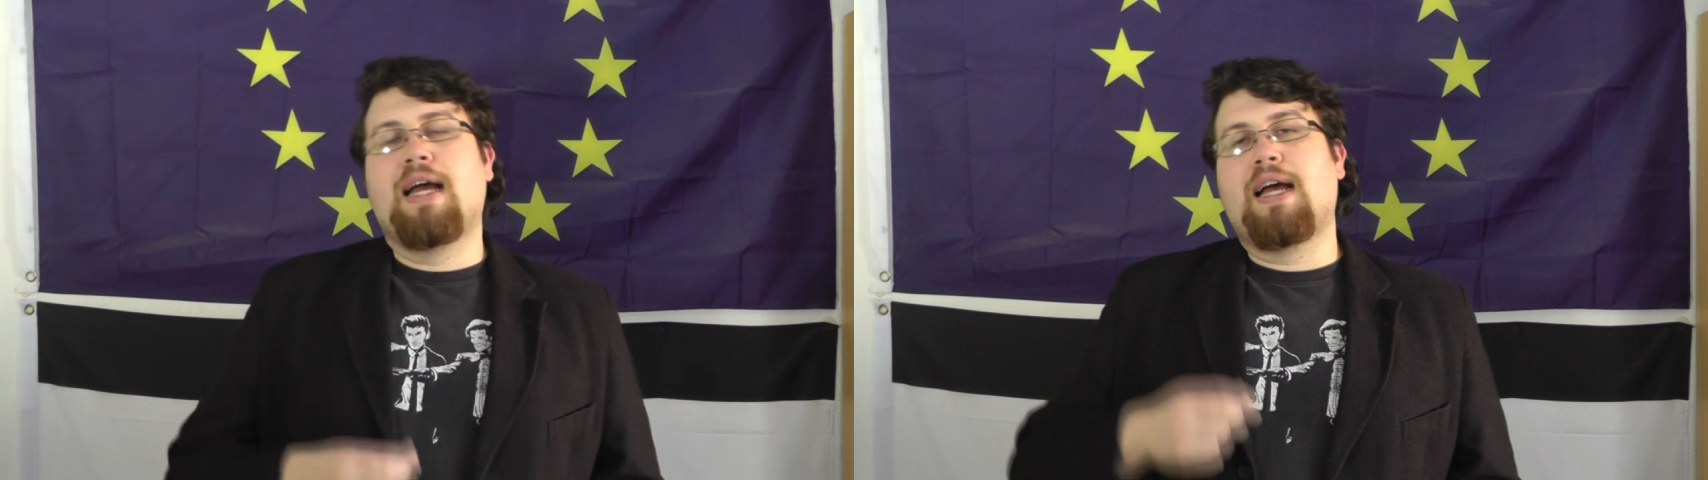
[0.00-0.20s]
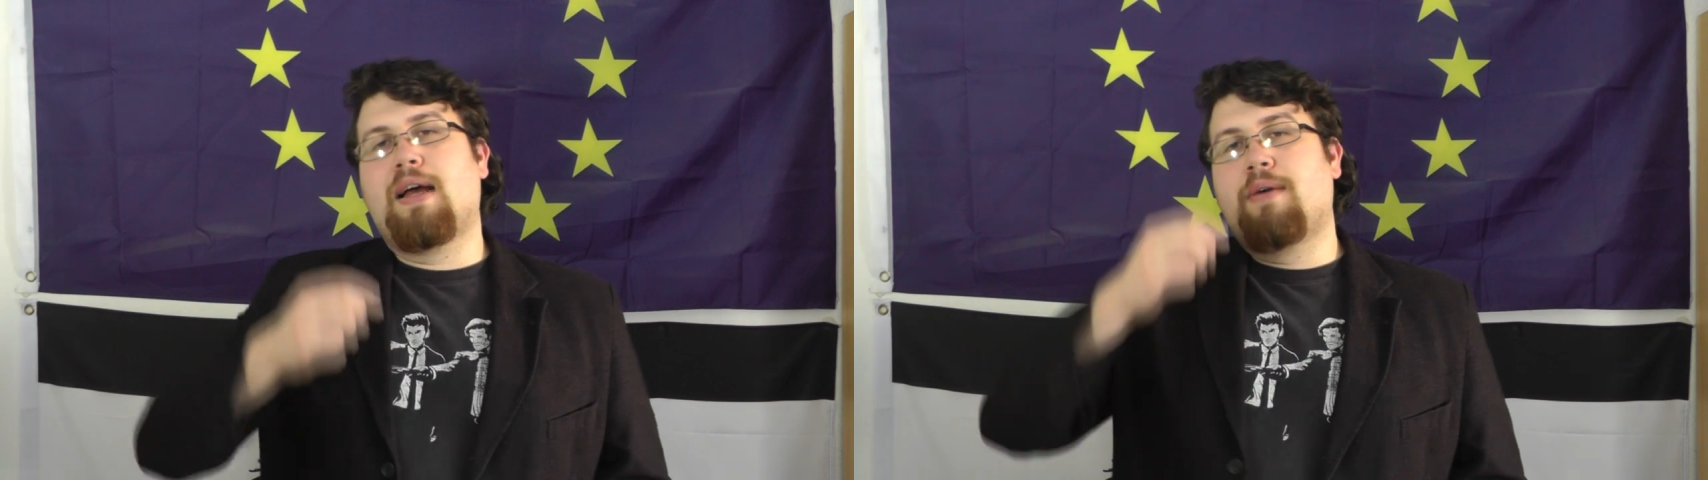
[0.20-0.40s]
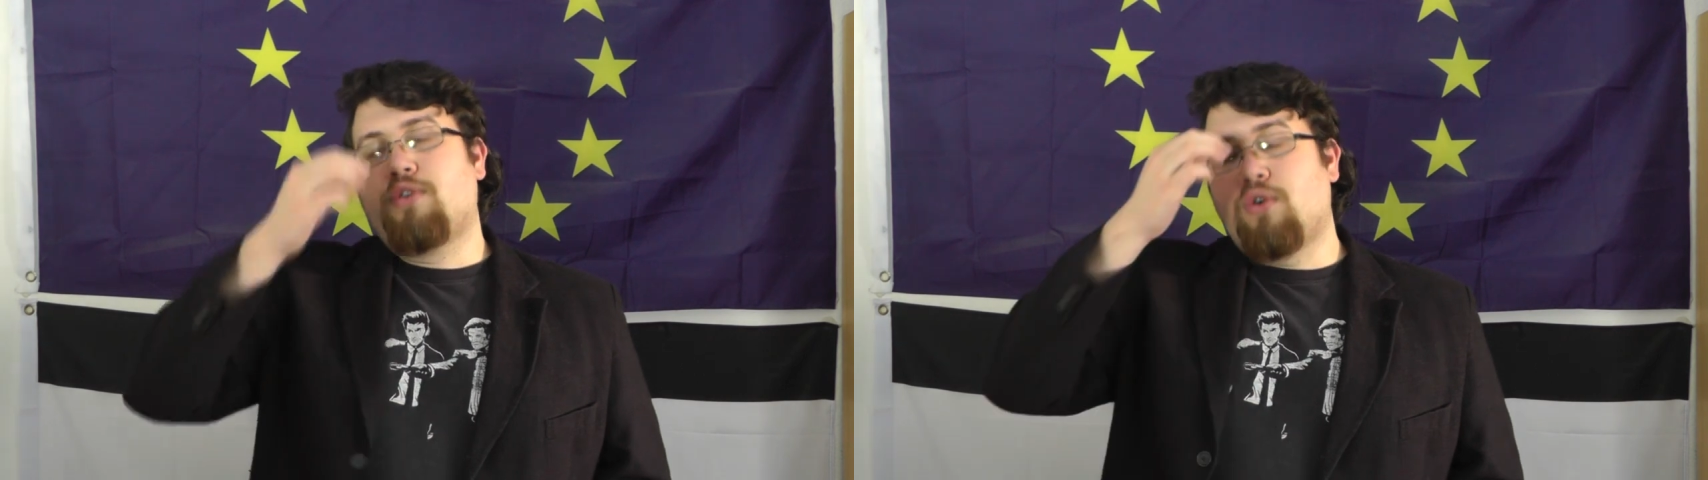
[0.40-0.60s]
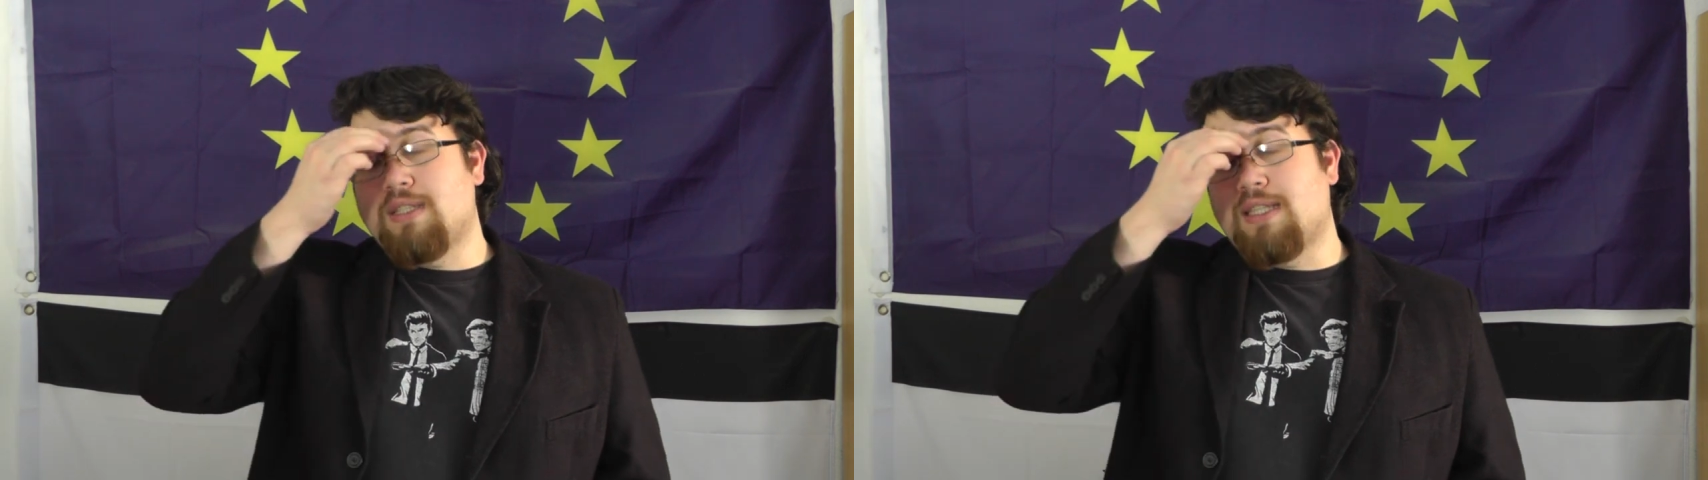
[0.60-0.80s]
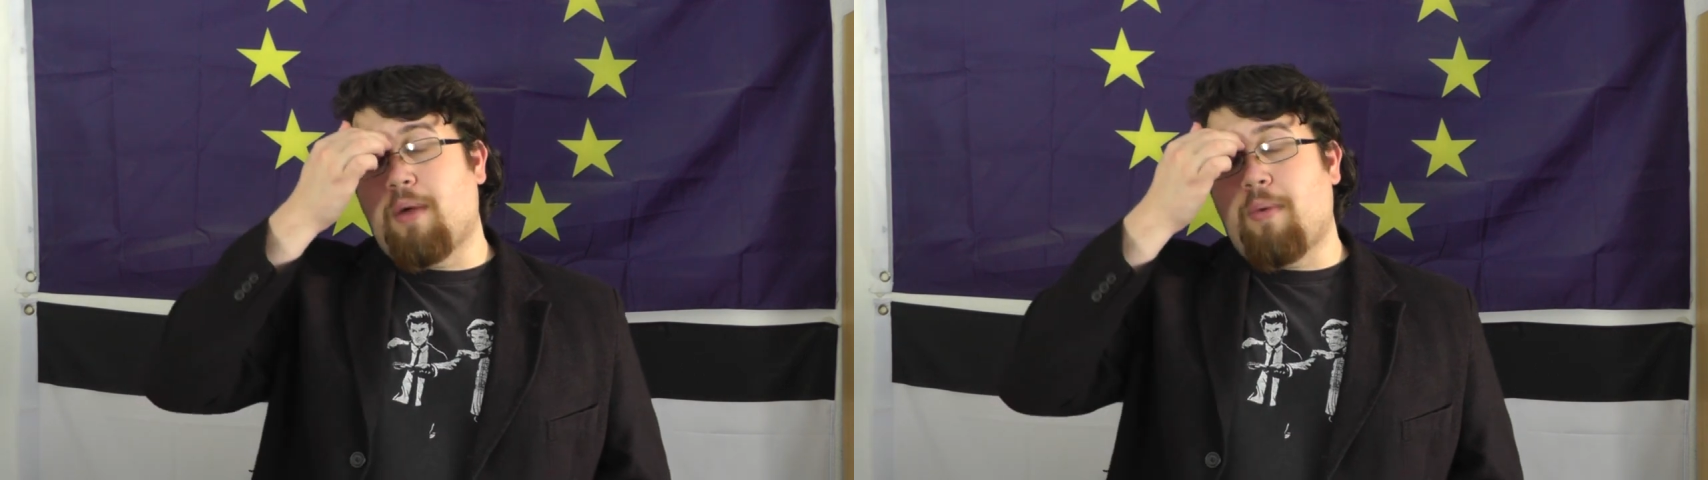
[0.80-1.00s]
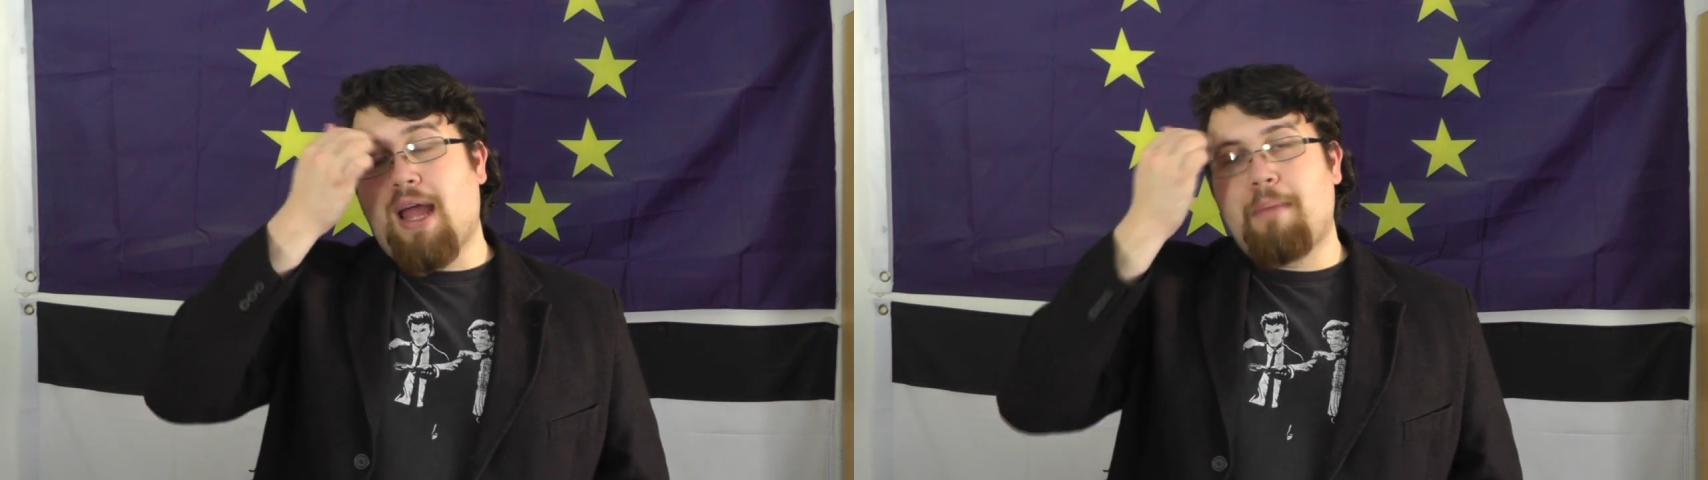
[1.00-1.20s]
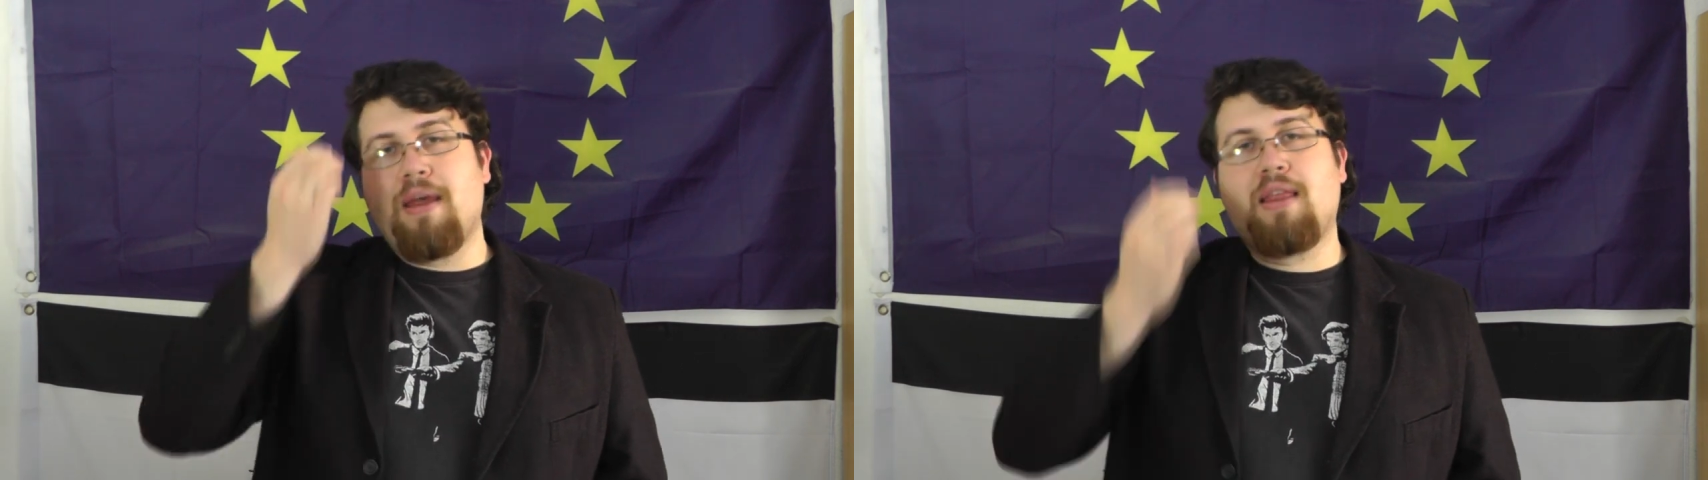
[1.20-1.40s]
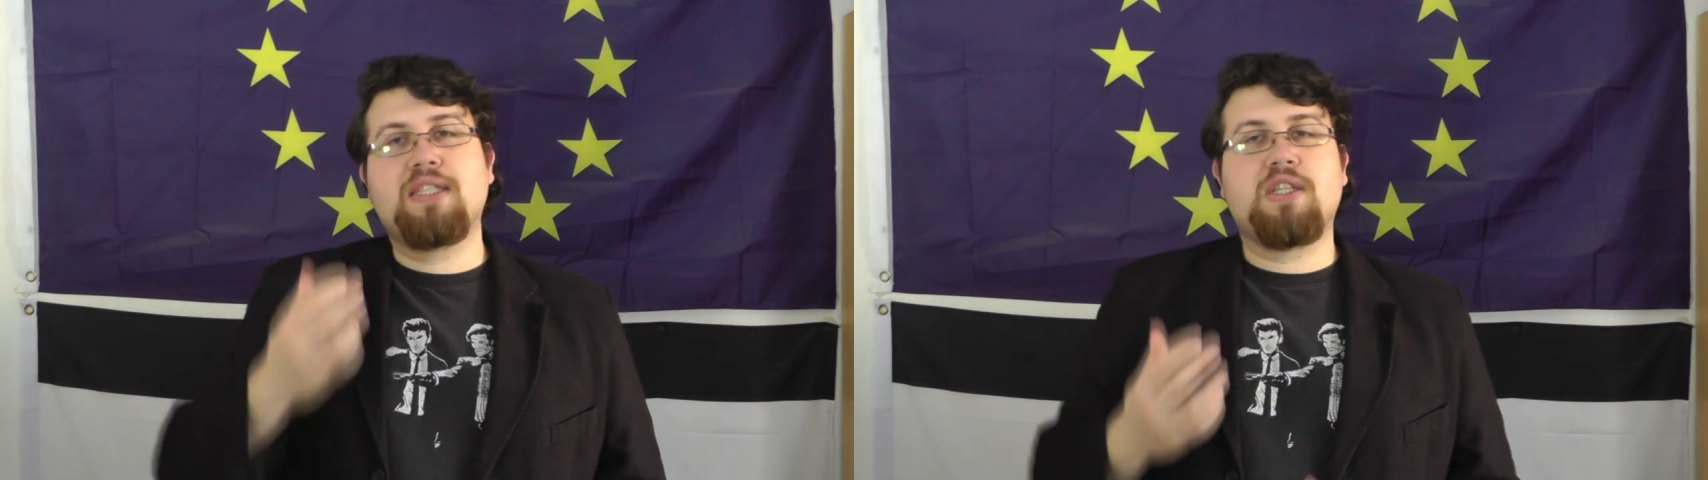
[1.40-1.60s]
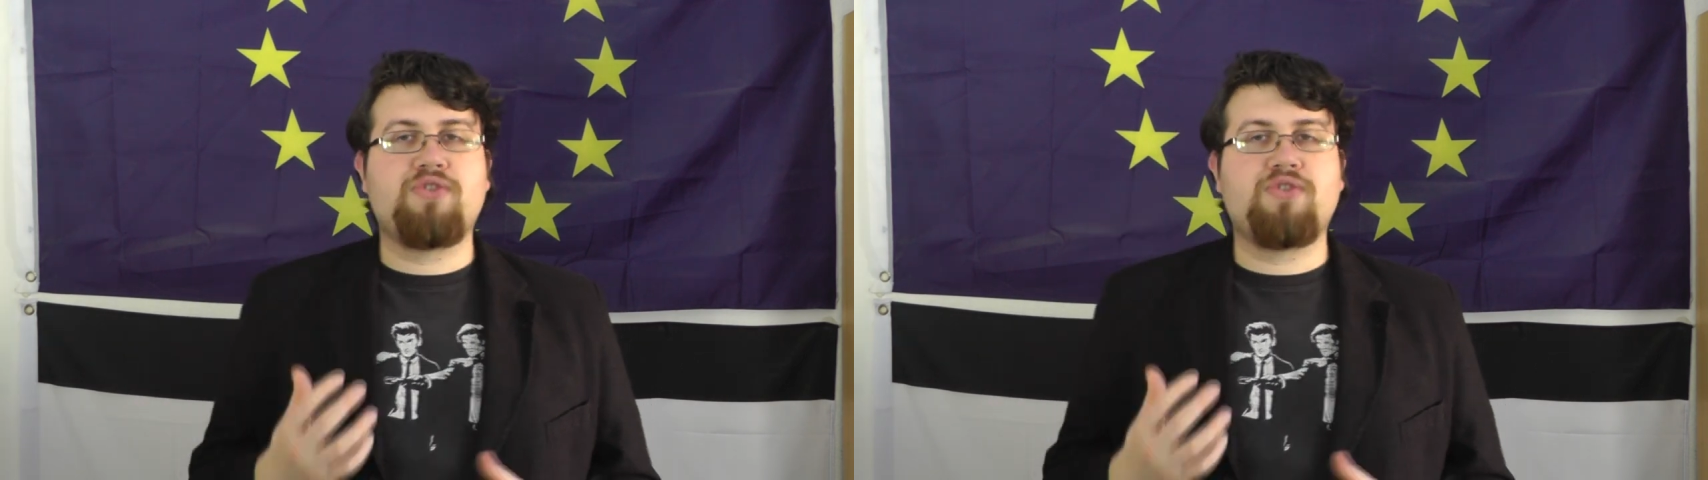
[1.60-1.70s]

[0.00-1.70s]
Uh, of course, there were methods